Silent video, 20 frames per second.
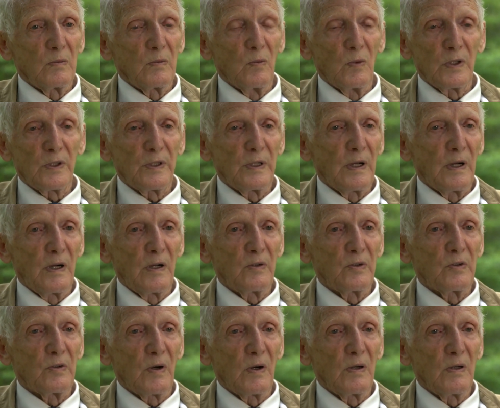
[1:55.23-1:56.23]
what the
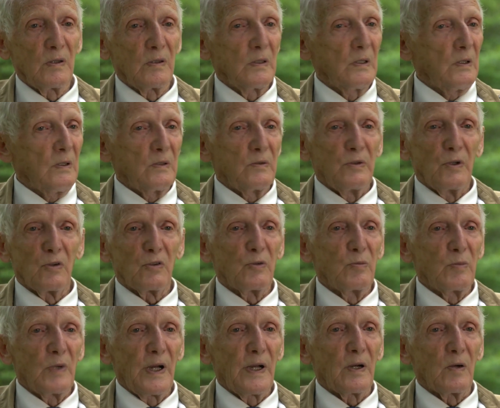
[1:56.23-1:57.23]
odds are,
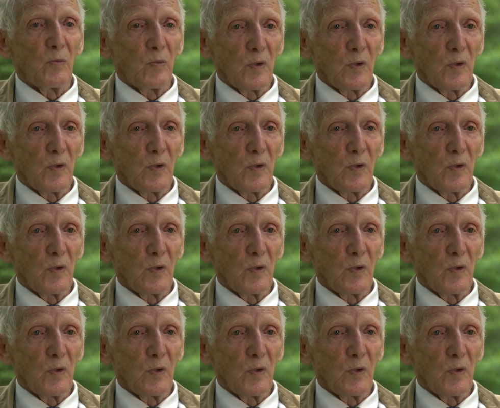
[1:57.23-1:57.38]
doesn't matter.